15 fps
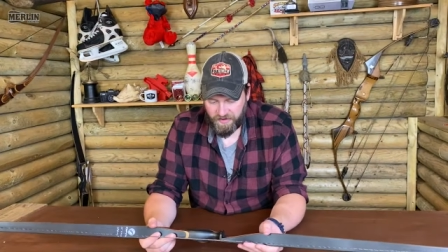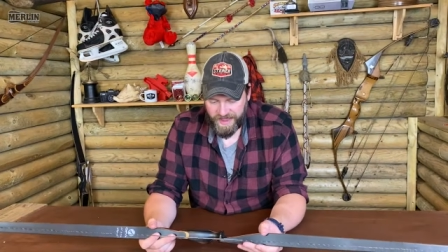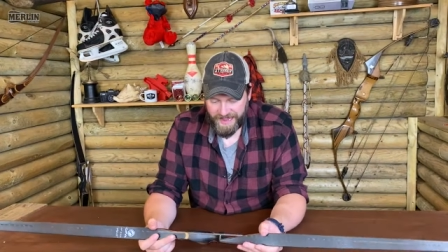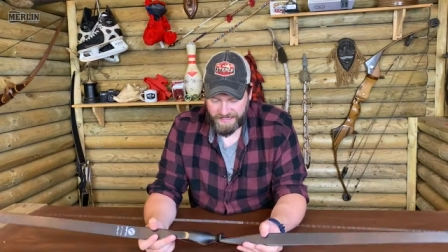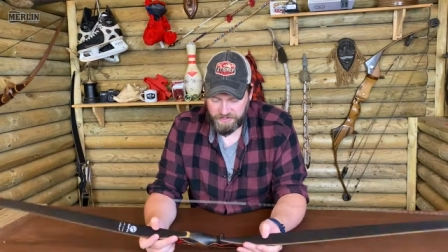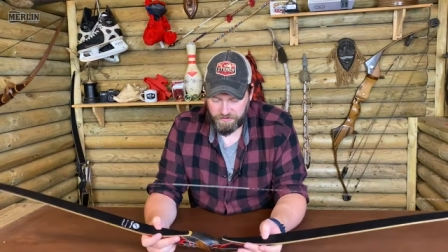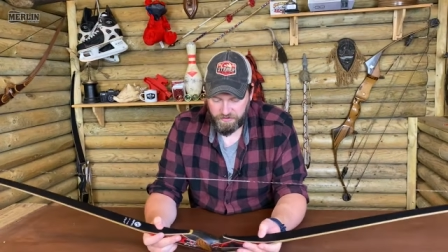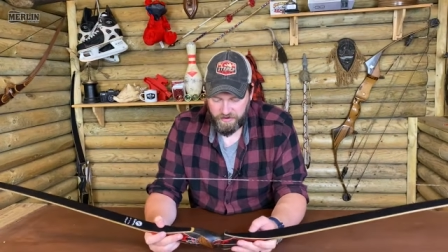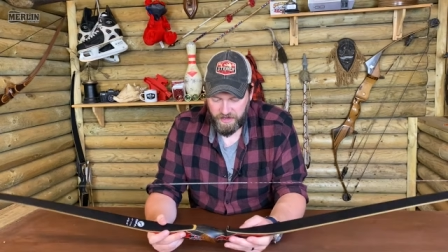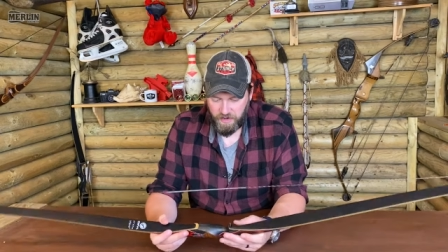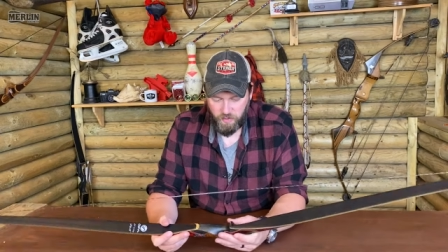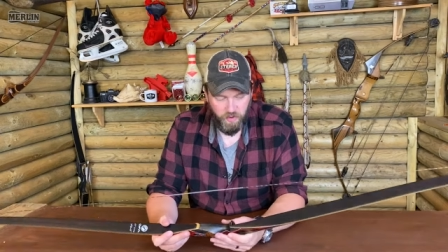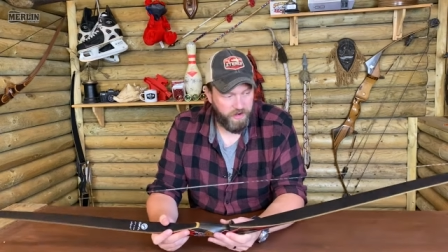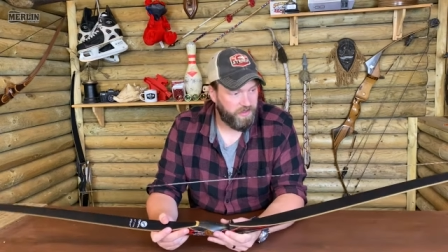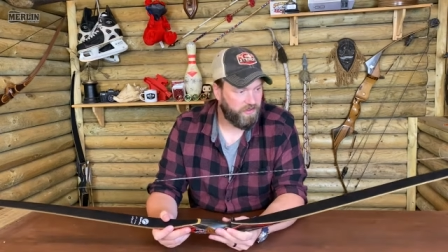category you
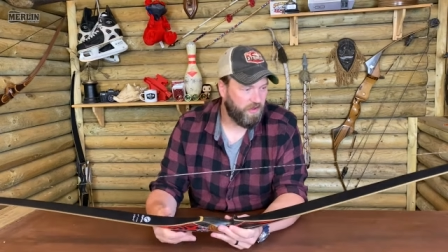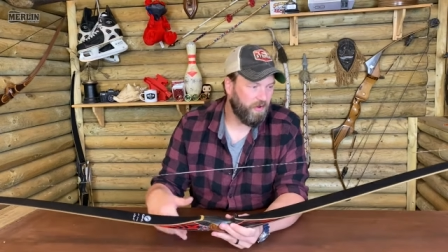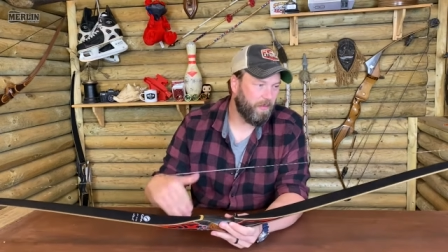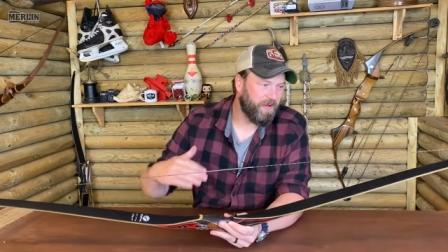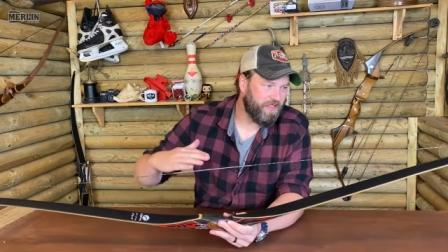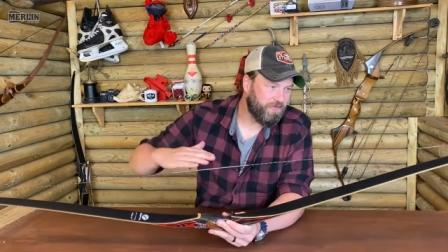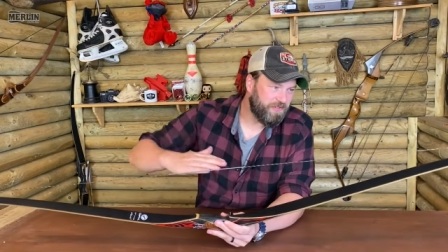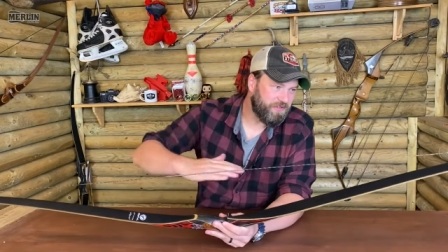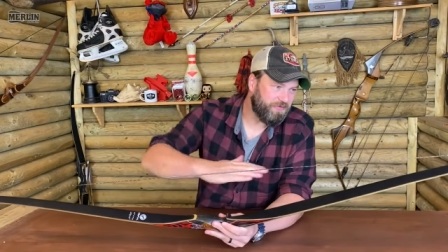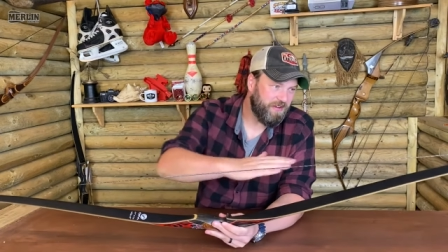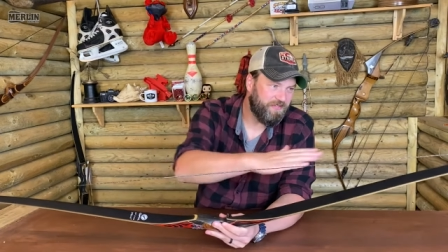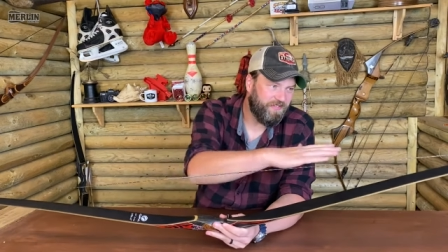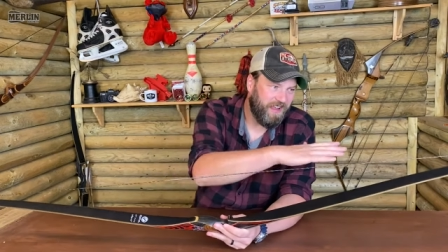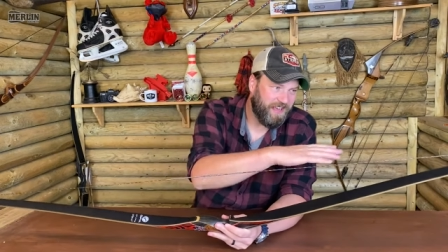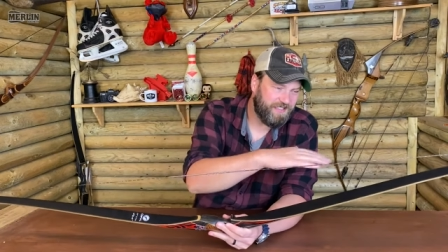want to do. I mean, there is a
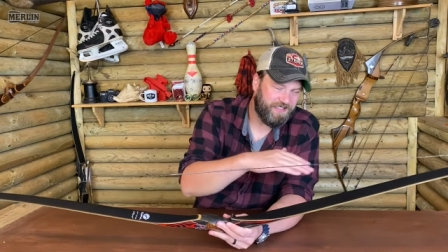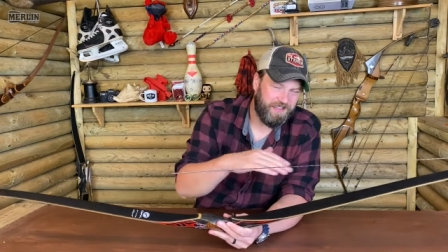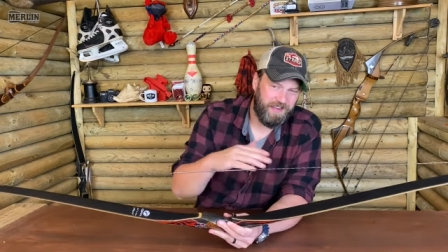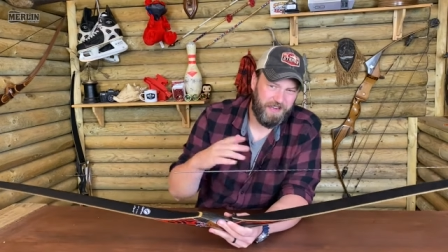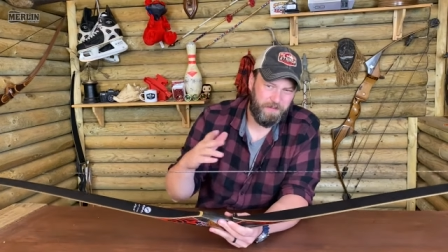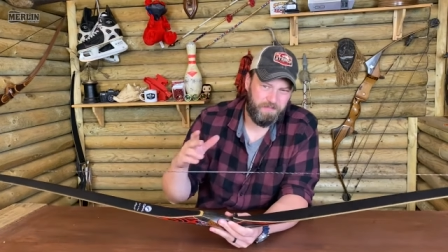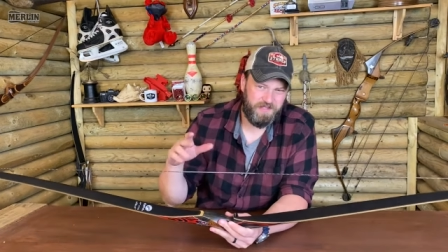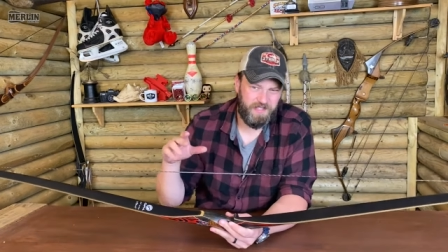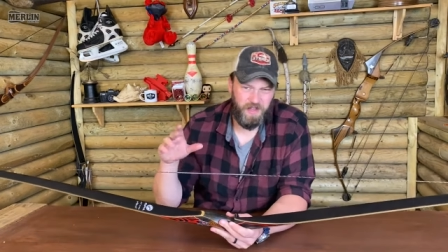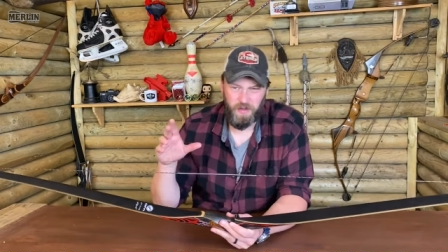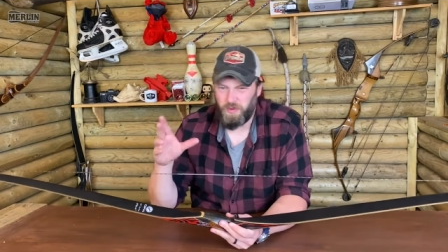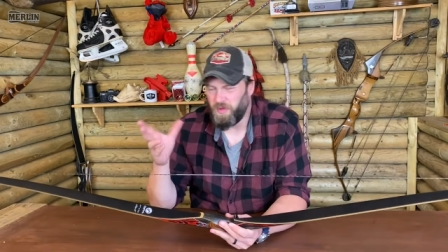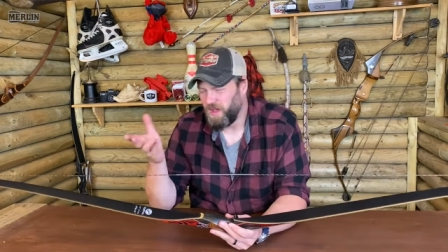reflex to the limb, so